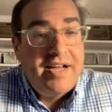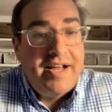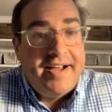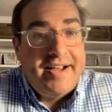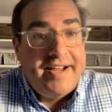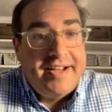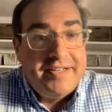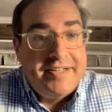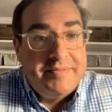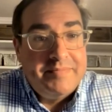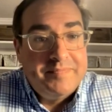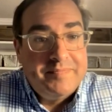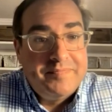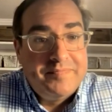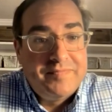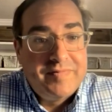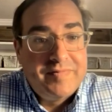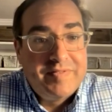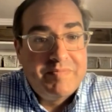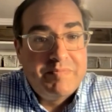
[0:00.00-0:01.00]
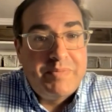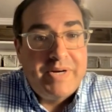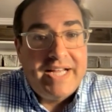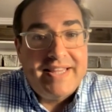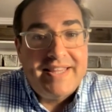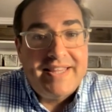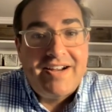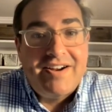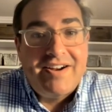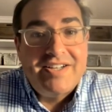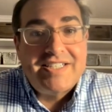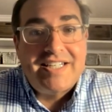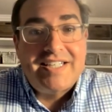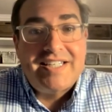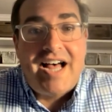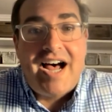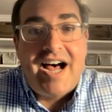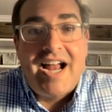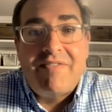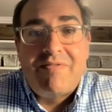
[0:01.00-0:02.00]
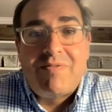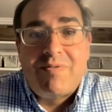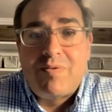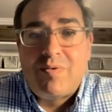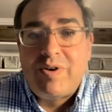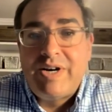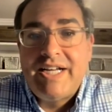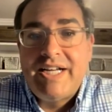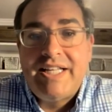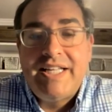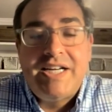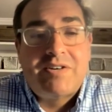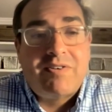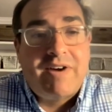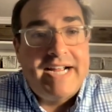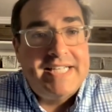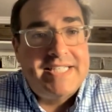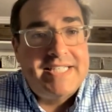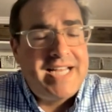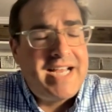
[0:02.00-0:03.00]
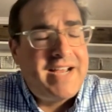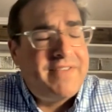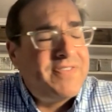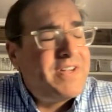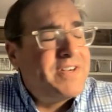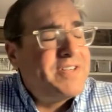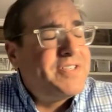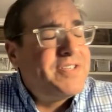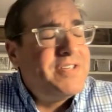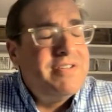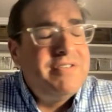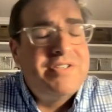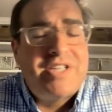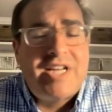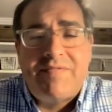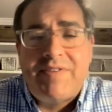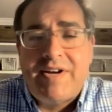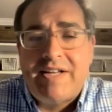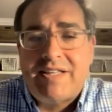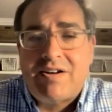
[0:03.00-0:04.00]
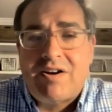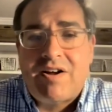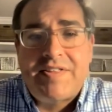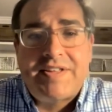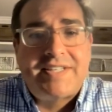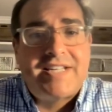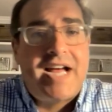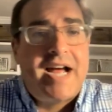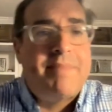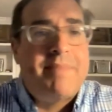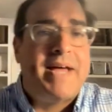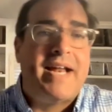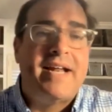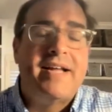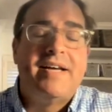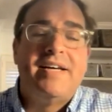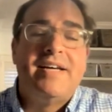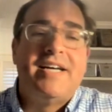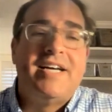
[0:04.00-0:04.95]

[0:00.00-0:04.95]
Um, but there is a lot of really great stuff. There's new stuff out there all the time that